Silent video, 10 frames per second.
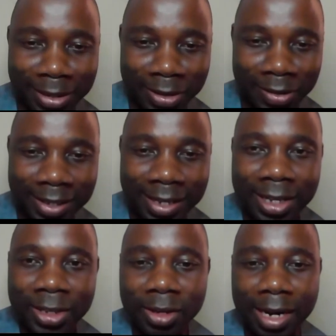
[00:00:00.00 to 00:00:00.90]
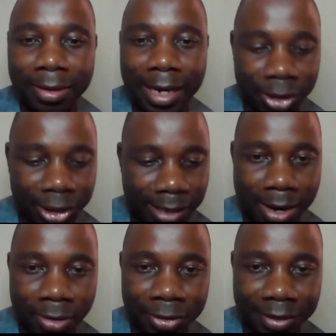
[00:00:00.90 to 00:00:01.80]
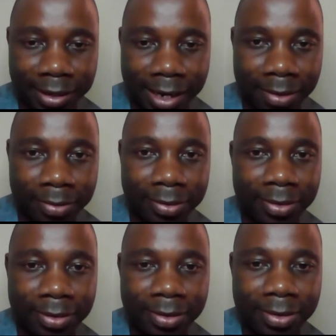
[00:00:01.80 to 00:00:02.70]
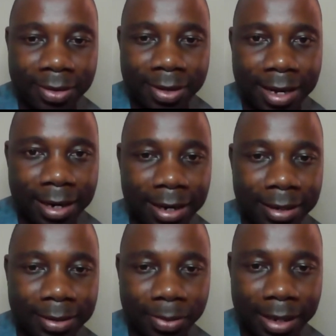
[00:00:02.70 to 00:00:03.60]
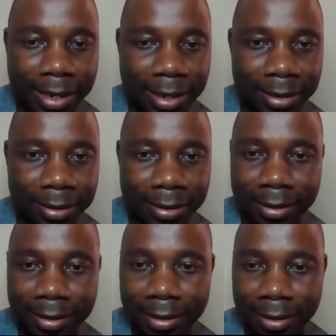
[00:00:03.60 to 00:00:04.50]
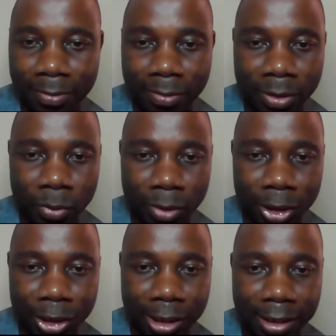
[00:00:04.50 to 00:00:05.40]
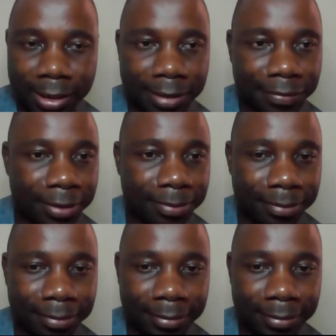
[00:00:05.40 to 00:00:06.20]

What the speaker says: with us. So I will now share my own screen now. This we can see once we share the screen,